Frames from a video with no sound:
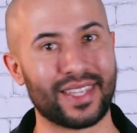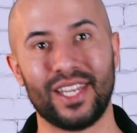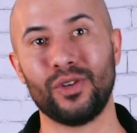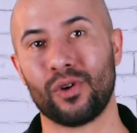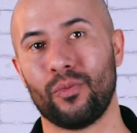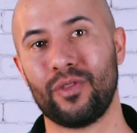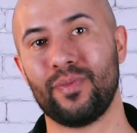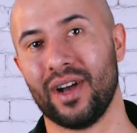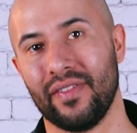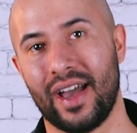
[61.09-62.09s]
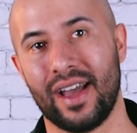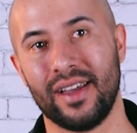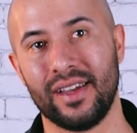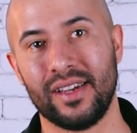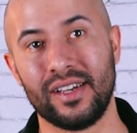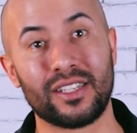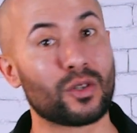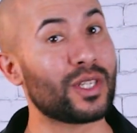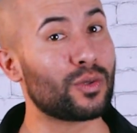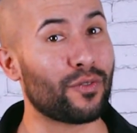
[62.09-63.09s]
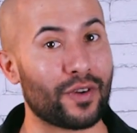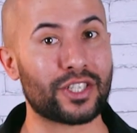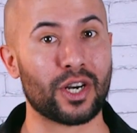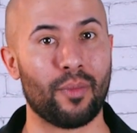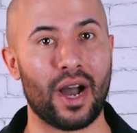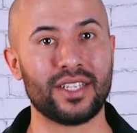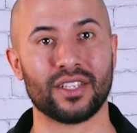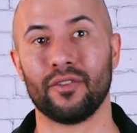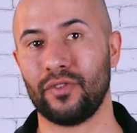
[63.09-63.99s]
that you are with me on that. So let's refresh our minds on the